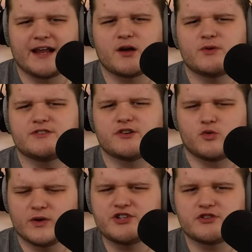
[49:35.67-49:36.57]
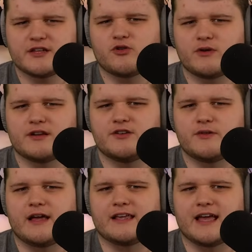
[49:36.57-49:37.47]
And I was originally going to do
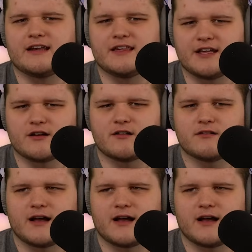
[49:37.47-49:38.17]
that again here.